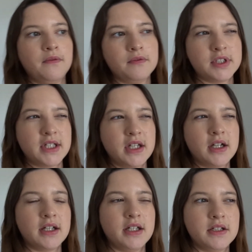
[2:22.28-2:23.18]
I think
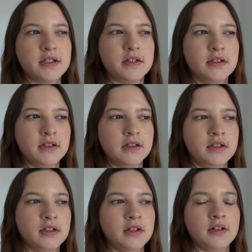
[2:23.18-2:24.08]
I need to
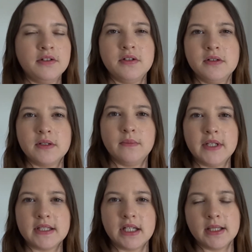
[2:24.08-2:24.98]
do some
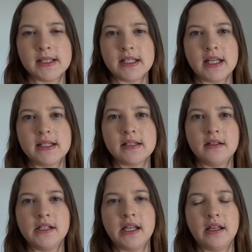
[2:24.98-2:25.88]
bits downstairs,
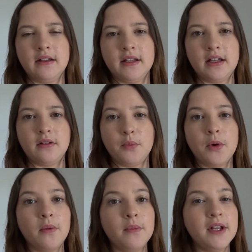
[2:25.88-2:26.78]
yeah, and then I'll
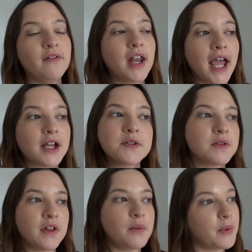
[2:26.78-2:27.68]
probably relax,
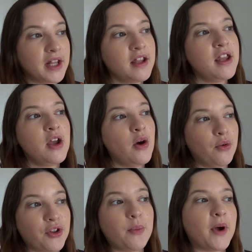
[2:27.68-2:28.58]

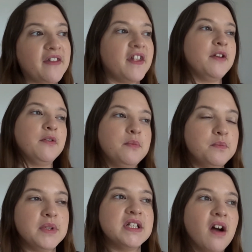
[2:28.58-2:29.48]
although by then it'll
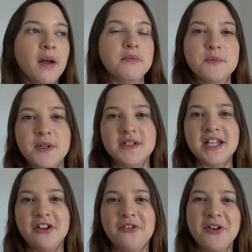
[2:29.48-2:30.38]
be time to put
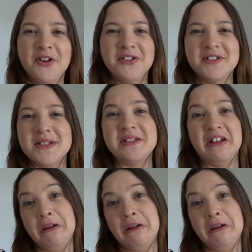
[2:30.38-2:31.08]
dinner on, so